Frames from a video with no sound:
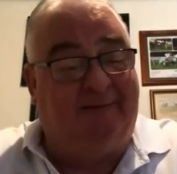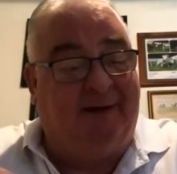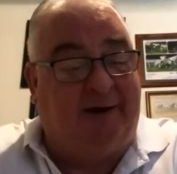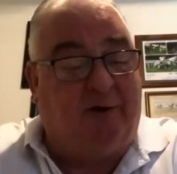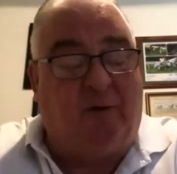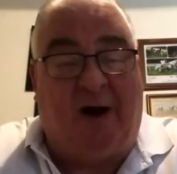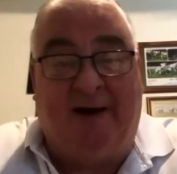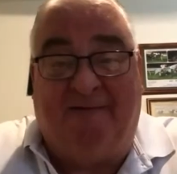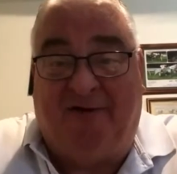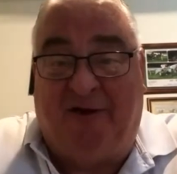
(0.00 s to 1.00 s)
they're
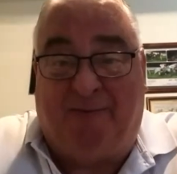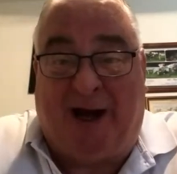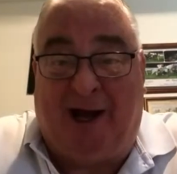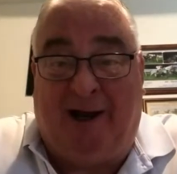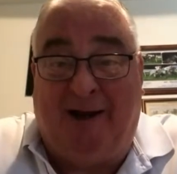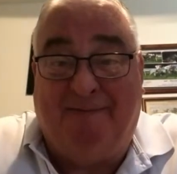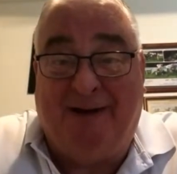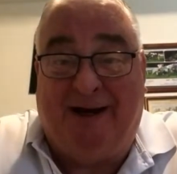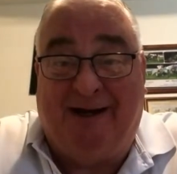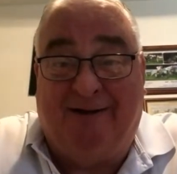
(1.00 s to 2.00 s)
great for the parlay
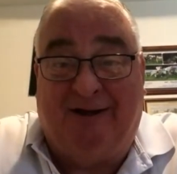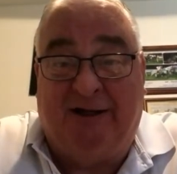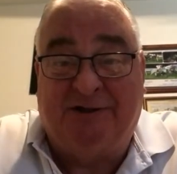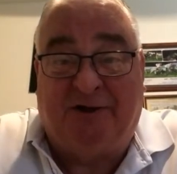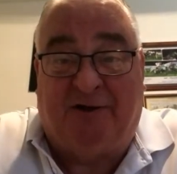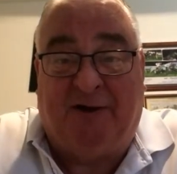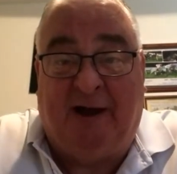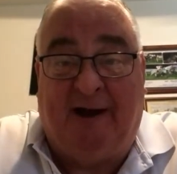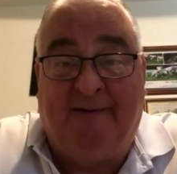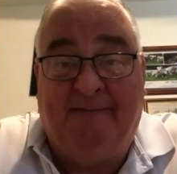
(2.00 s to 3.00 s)
betting and things like
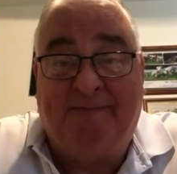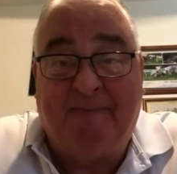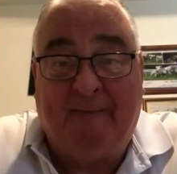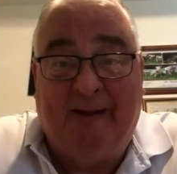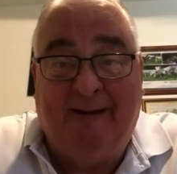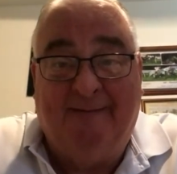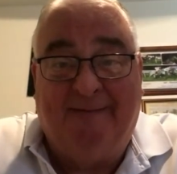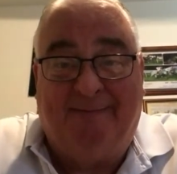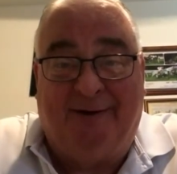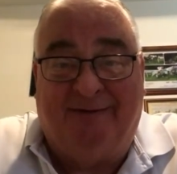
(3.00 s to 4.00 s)
that.
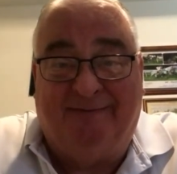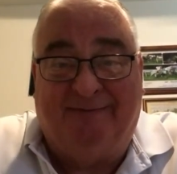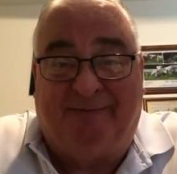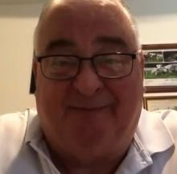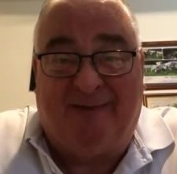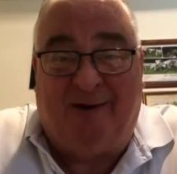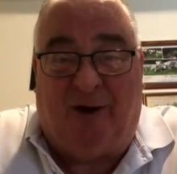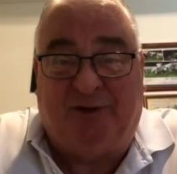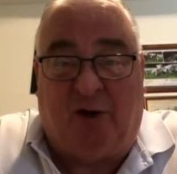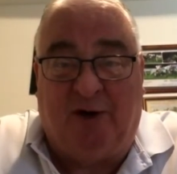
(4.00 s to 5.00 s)
But
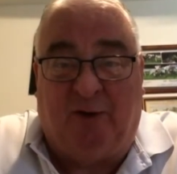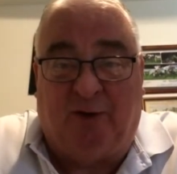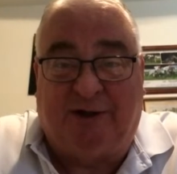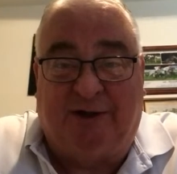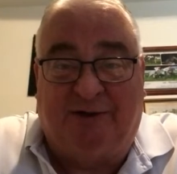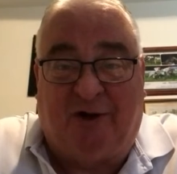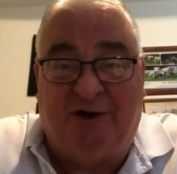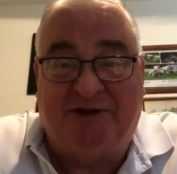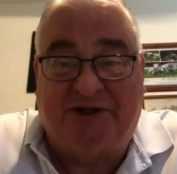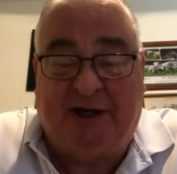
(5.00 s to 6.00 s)
I try to look and
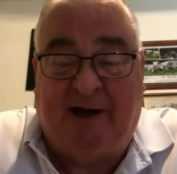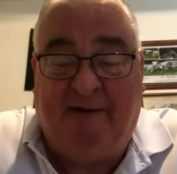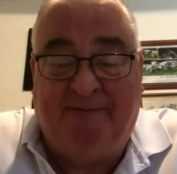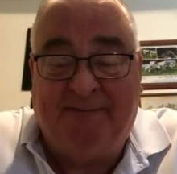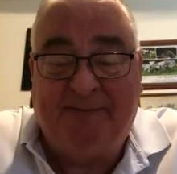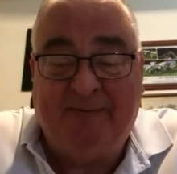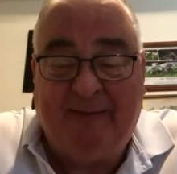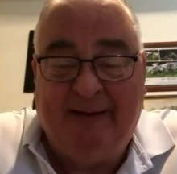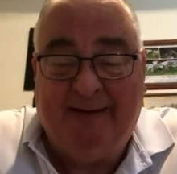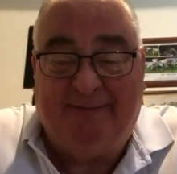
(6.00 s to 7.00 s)
try to steer.
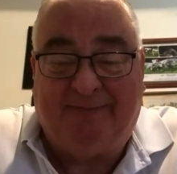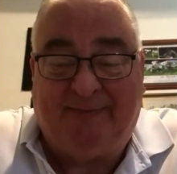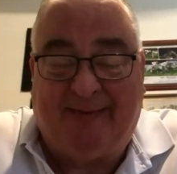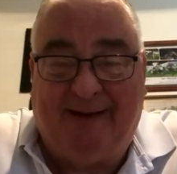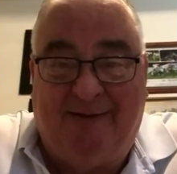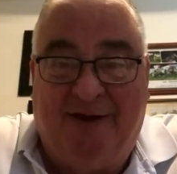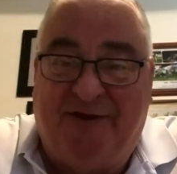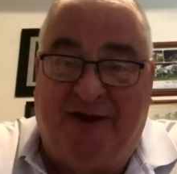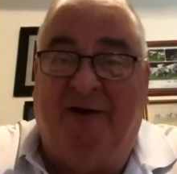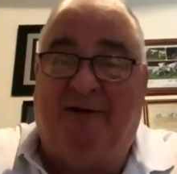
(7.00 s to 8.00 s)
The
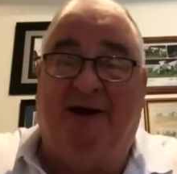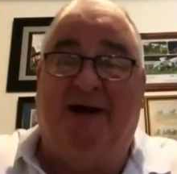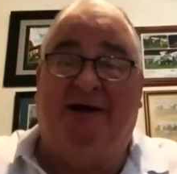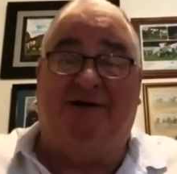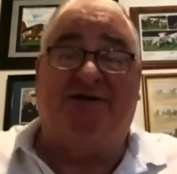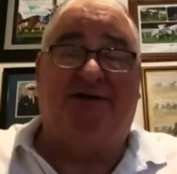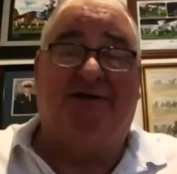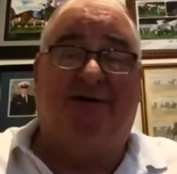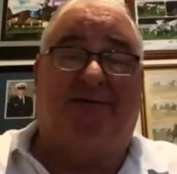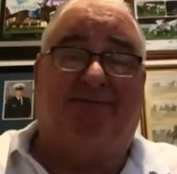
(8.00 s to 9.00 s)
theory is
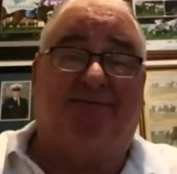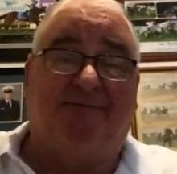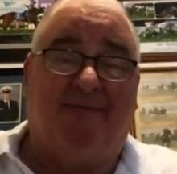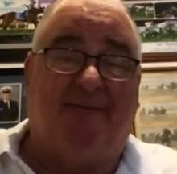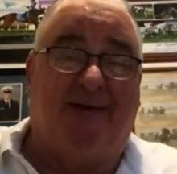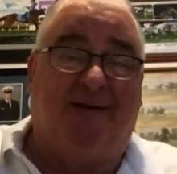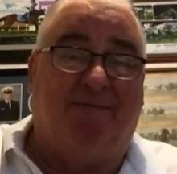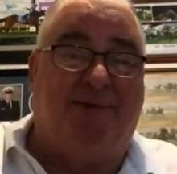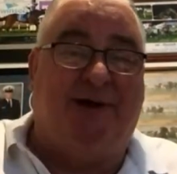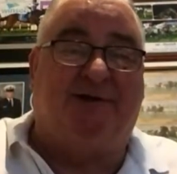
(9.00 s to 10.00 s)

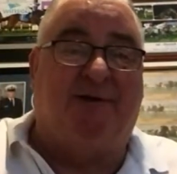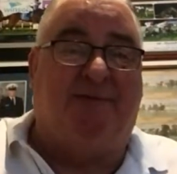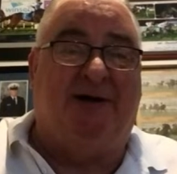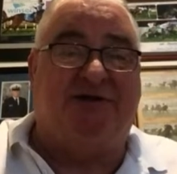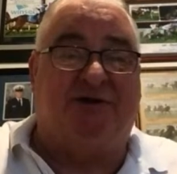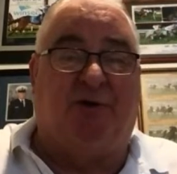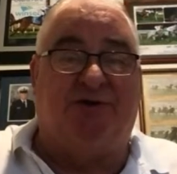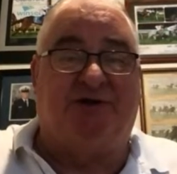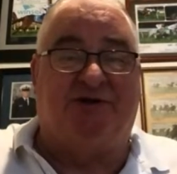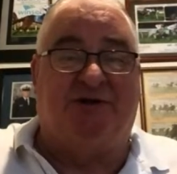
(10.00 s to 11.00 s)
pick the best
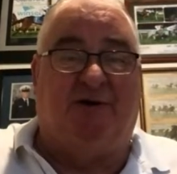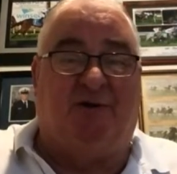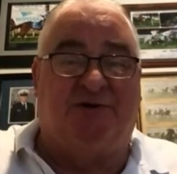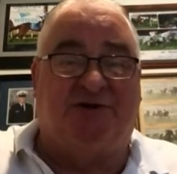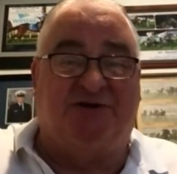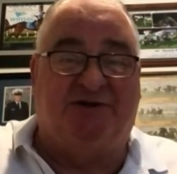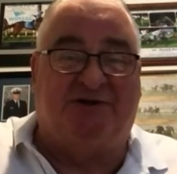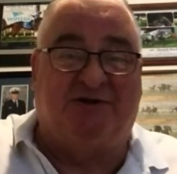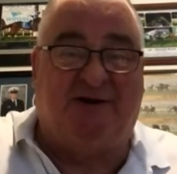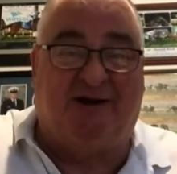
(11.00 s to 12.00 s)
horses and the horses
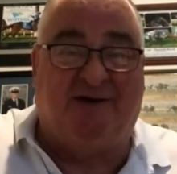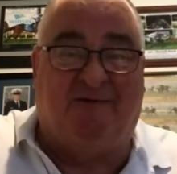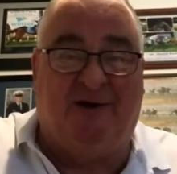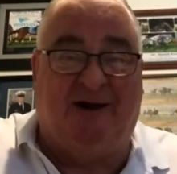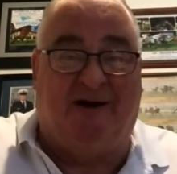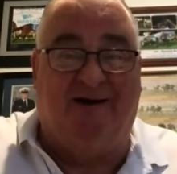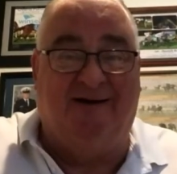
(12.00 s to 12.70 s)
that you think can win.